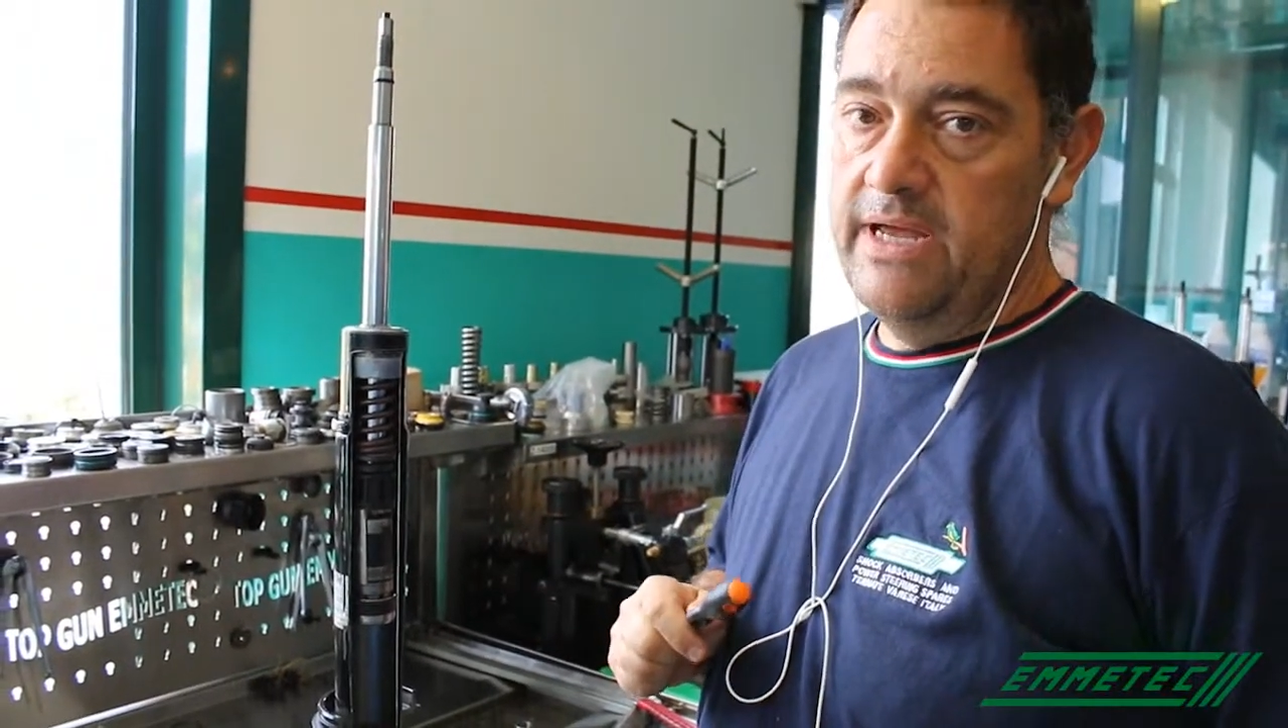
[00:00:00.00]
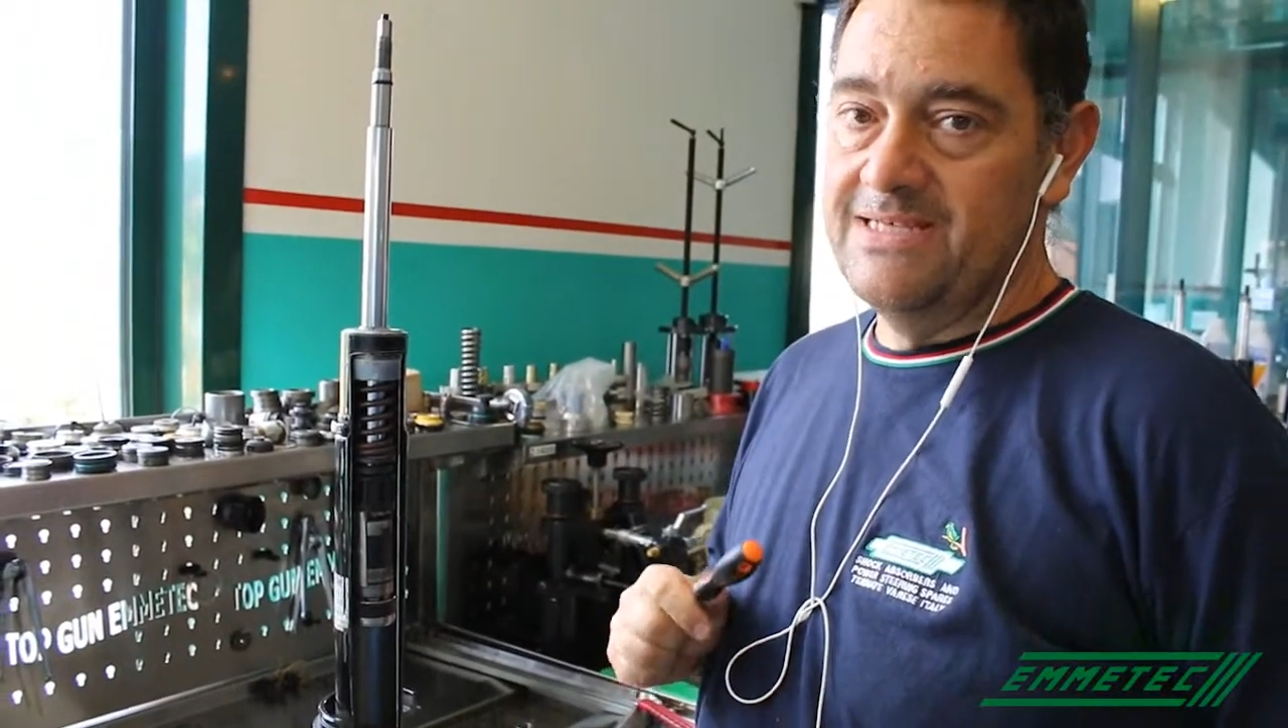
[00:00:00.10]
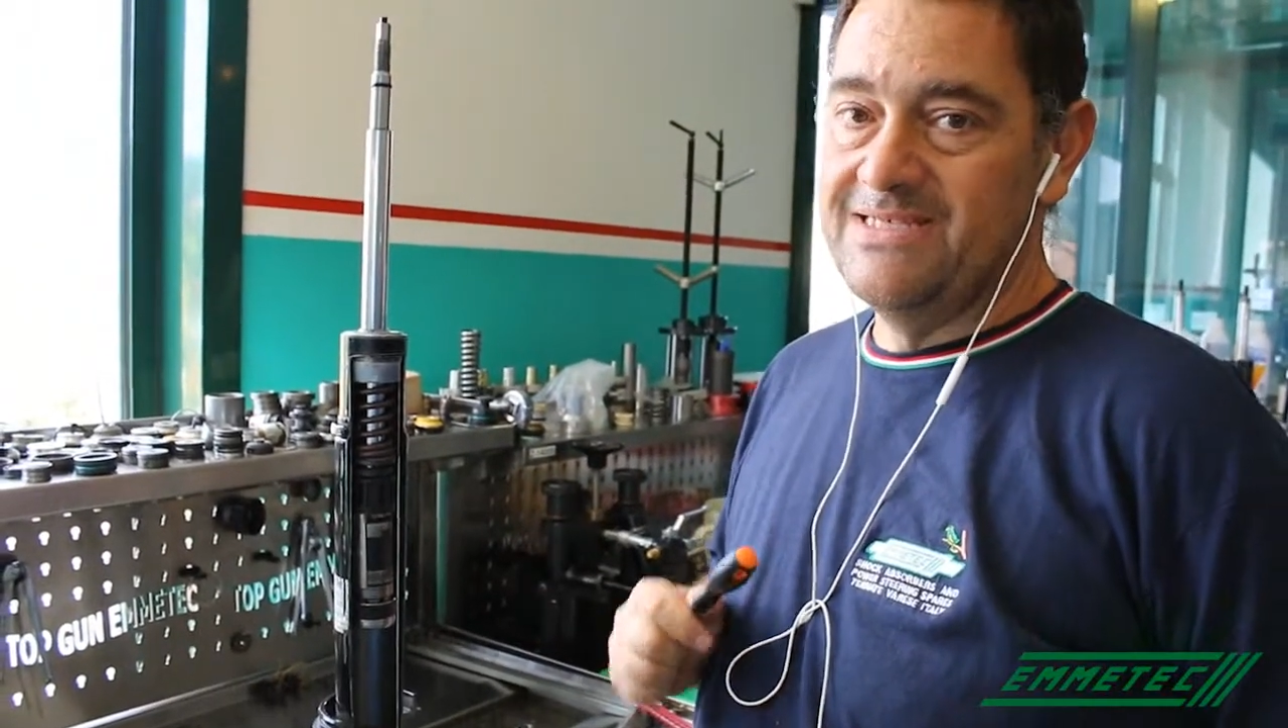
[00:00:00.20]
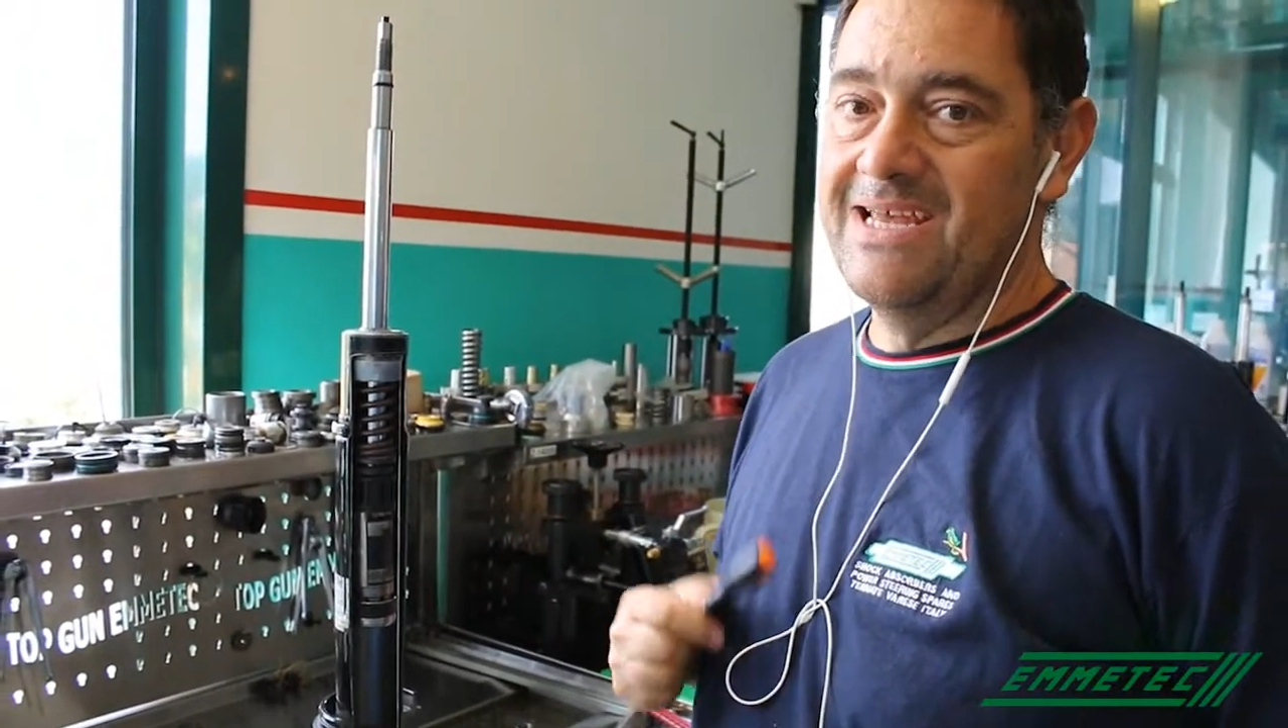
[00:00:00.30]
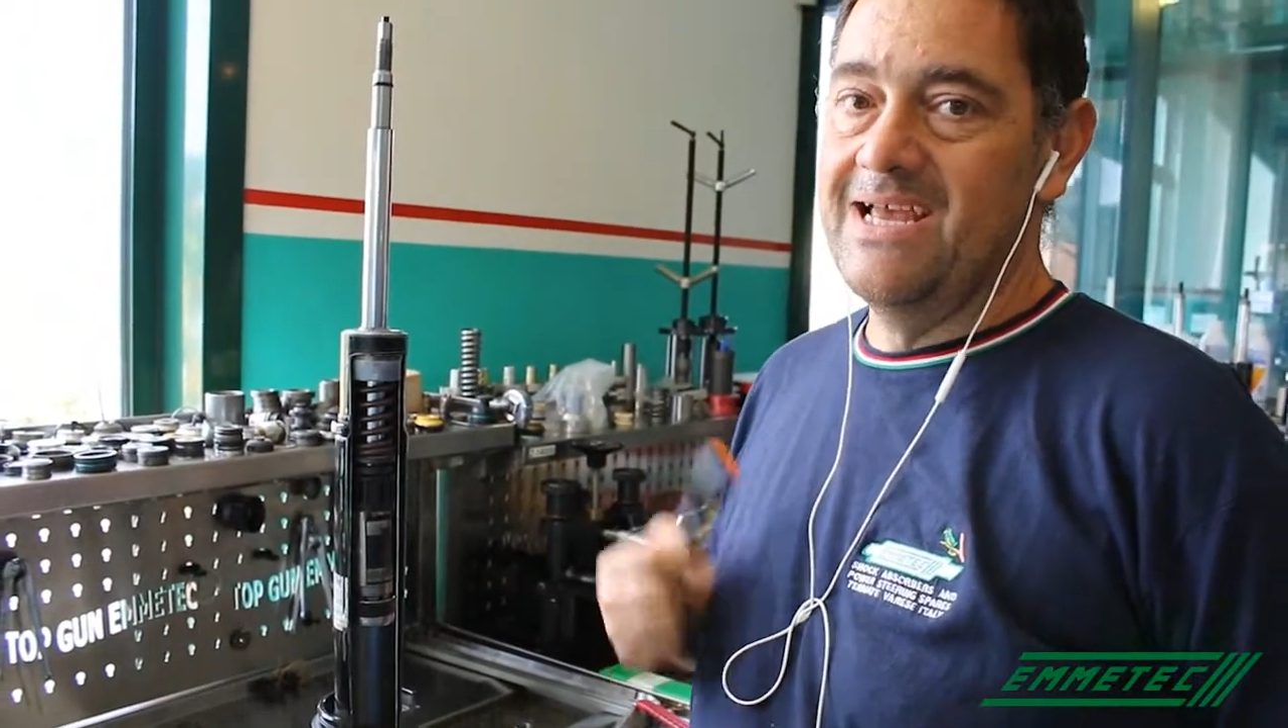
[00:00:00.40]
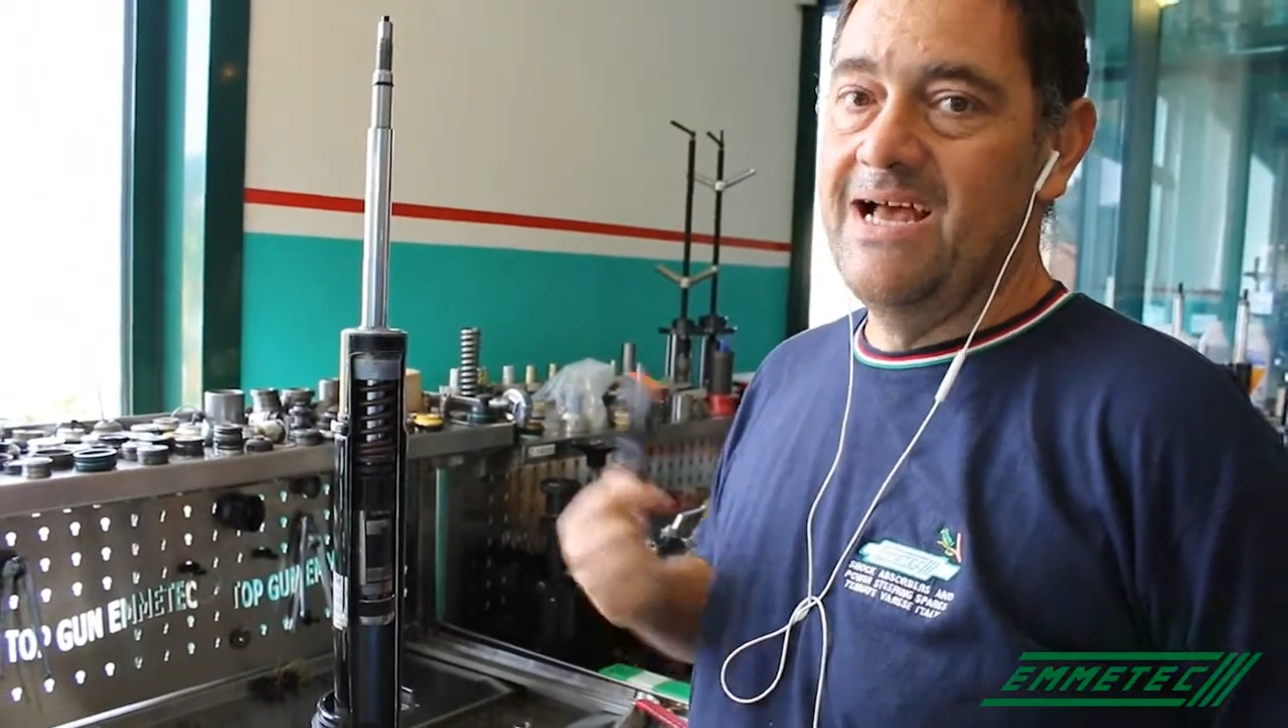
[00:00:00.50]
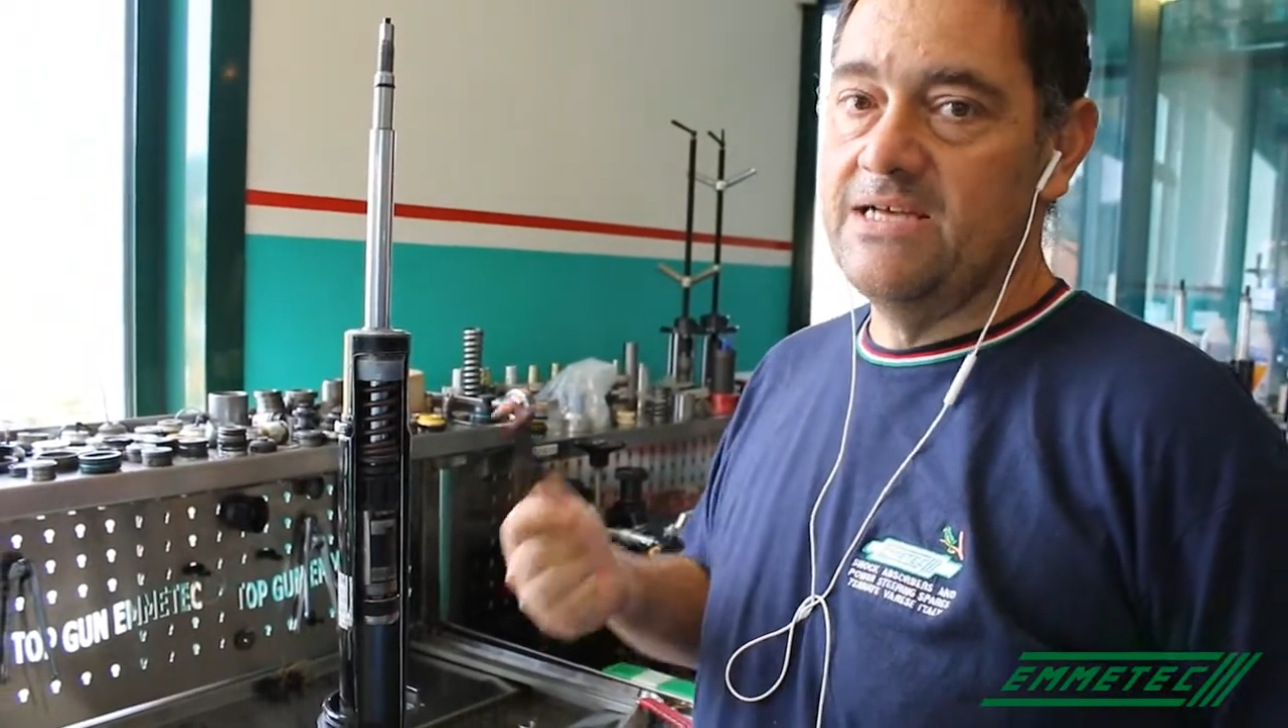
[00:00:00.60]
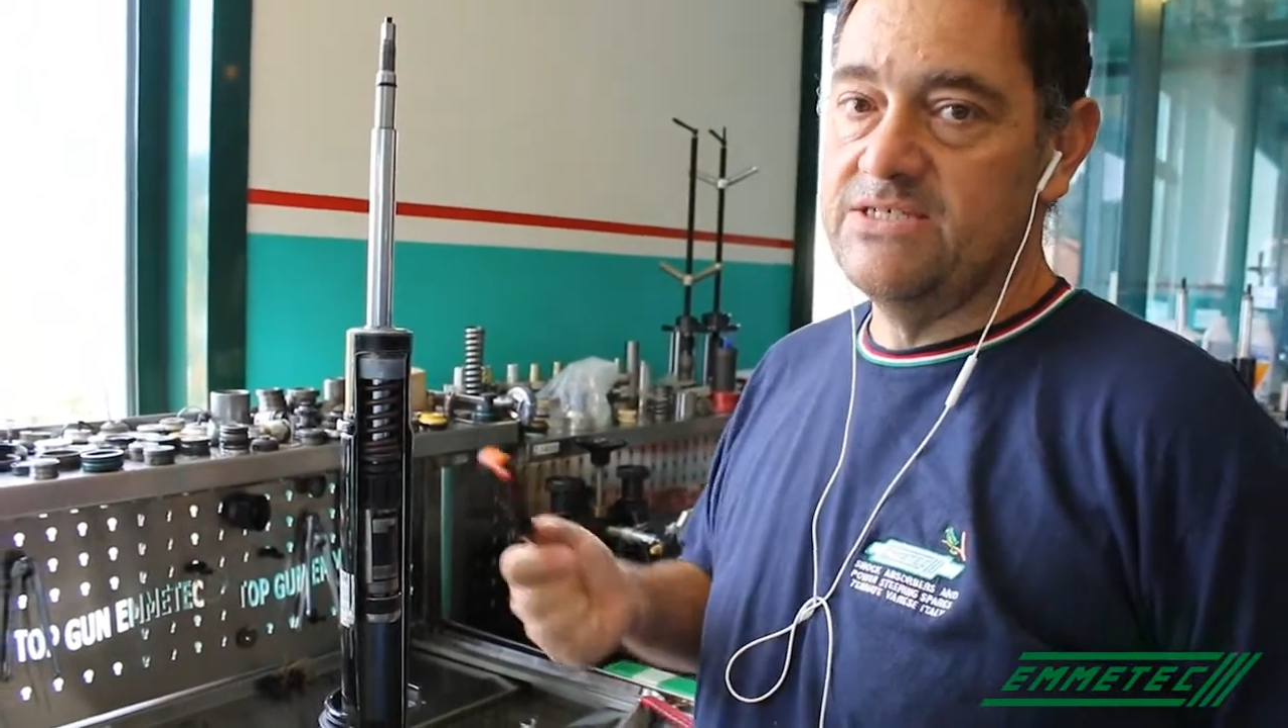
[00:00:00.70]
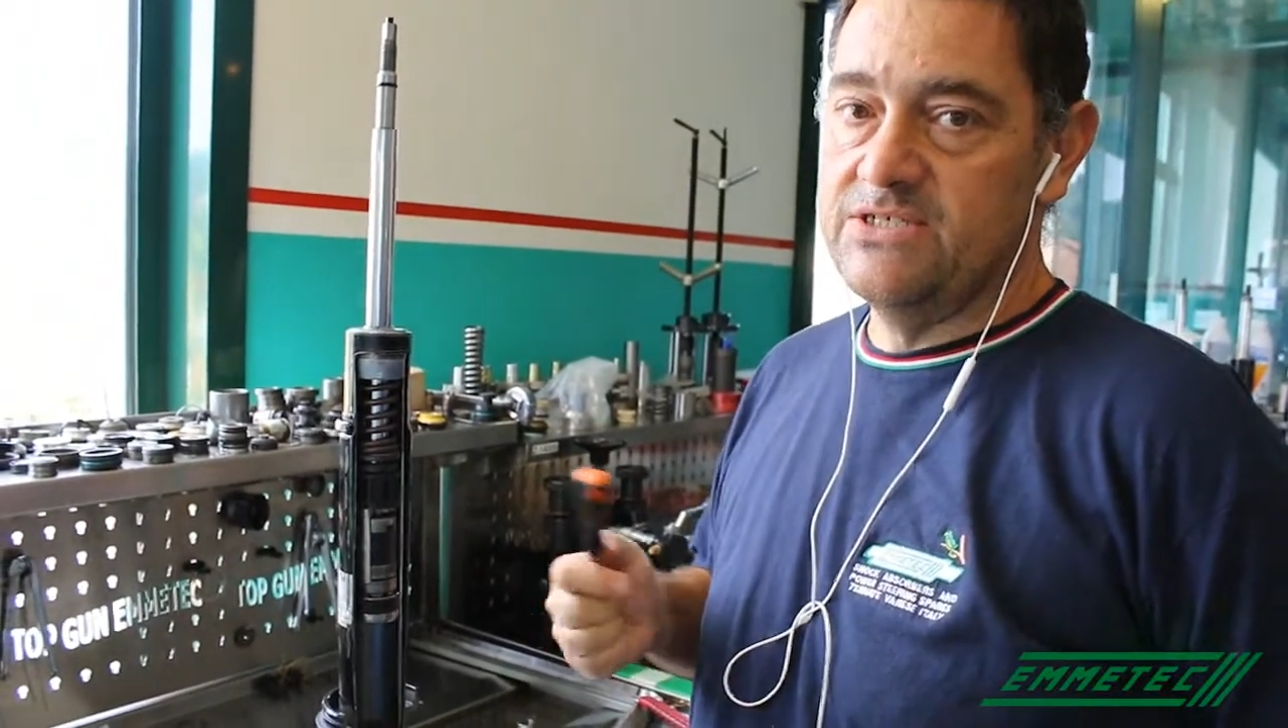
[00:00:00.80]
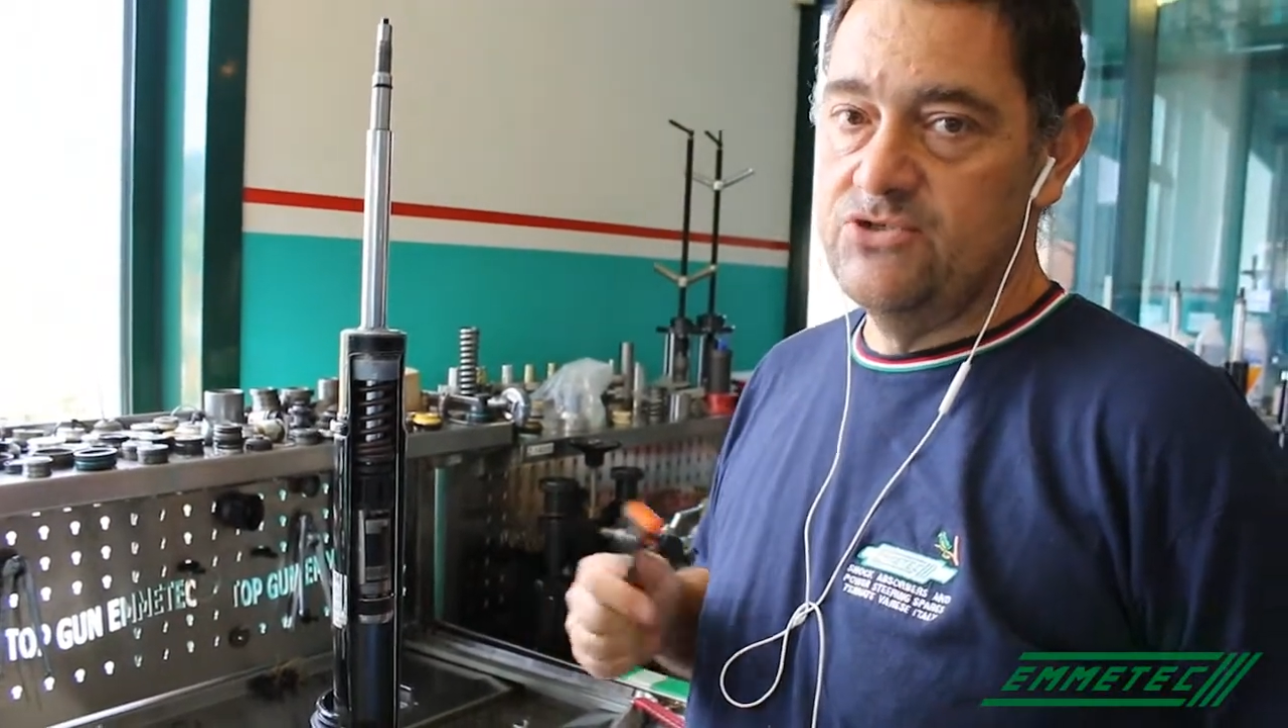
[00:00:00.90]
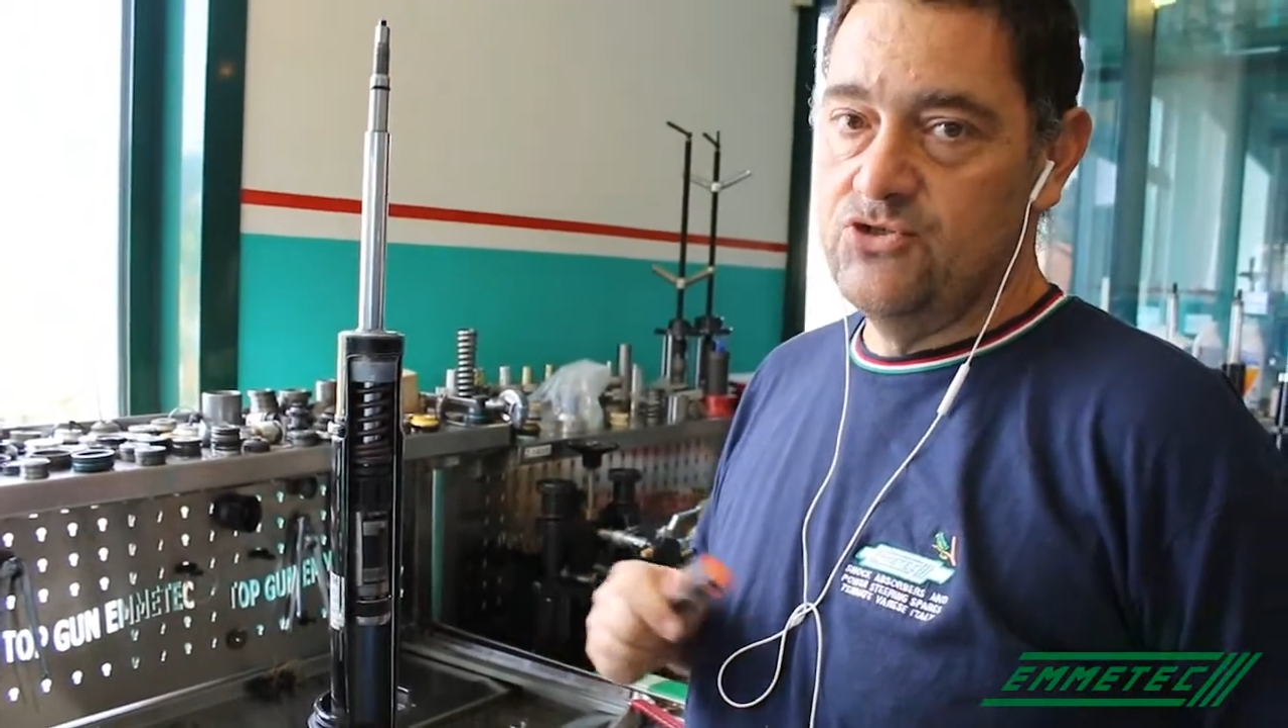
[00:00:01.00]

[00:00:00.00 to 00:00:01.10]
as a gas